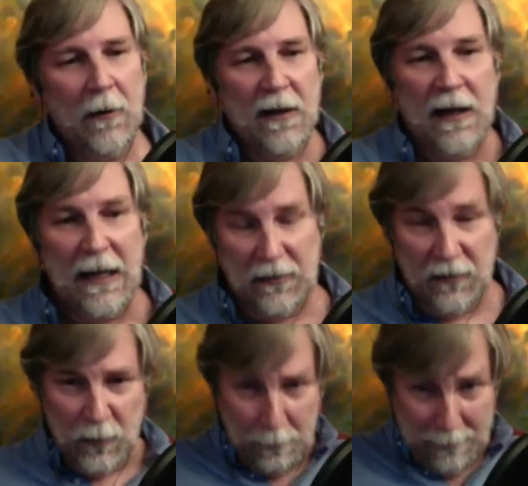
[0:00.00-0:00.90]
cut
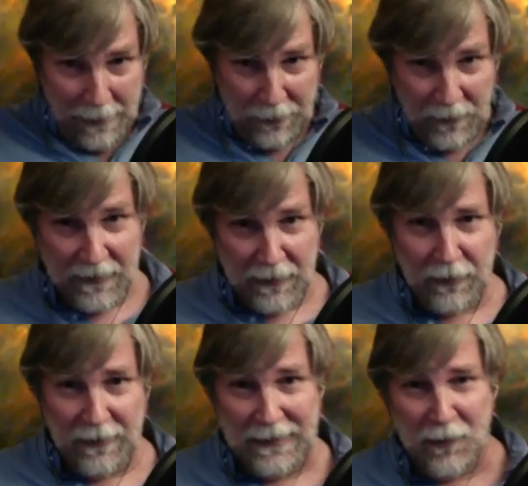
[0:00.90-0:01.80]
to about the length
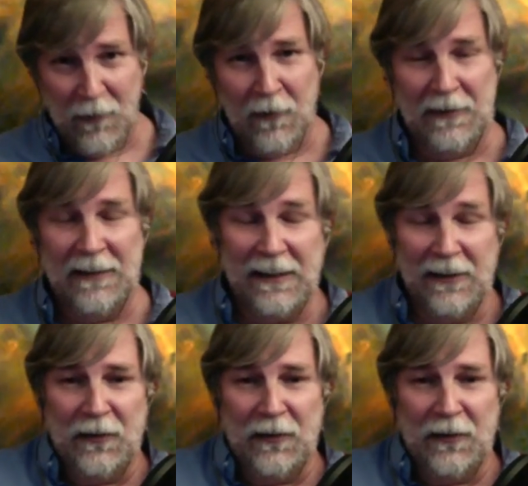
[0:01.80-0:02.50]
that it currently is.